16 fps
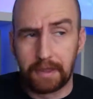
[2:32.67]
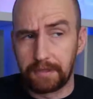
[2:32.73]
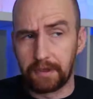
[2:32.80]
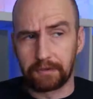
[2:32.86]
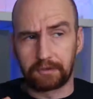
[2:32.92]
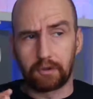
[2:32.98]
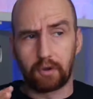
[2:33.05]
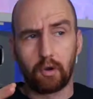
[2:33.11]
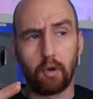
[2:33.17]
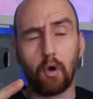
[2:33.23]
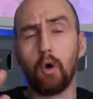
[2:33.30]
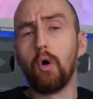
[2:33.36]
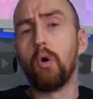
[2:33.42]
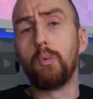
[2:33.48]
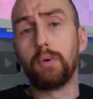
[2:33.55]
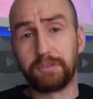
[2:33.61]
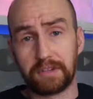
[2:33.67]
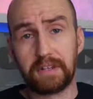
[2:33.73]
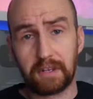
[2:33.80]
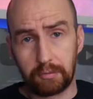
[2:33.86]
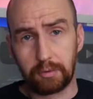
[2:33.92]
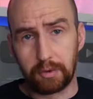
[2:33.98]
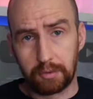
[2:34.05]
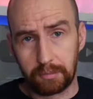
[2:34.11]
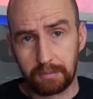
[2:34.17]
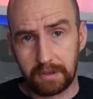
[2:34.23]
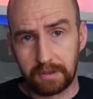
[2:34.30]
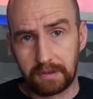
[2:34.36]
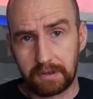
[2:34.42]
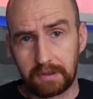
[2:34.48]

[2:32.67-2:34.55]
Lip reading: that's always in the room.